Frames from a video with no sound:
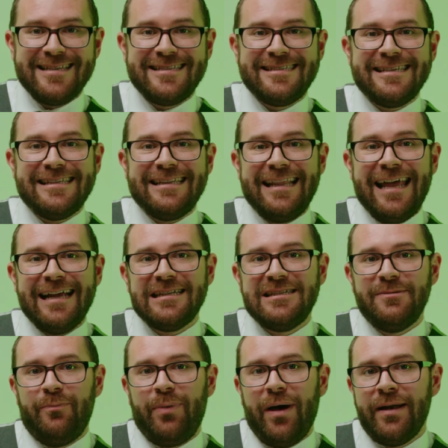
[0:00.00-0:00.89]

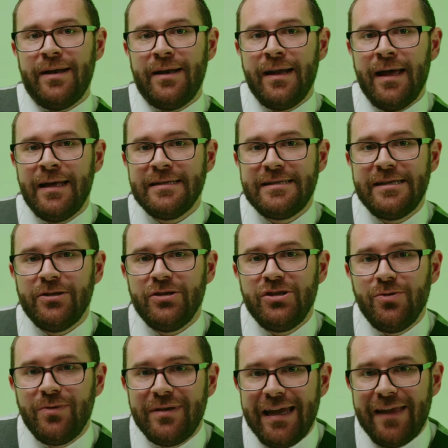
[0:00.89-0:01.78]
select button until
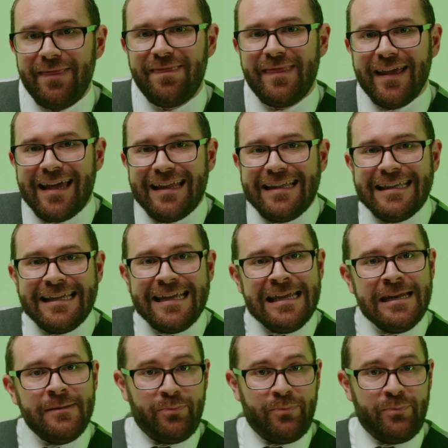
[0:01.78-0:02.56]
you get the clean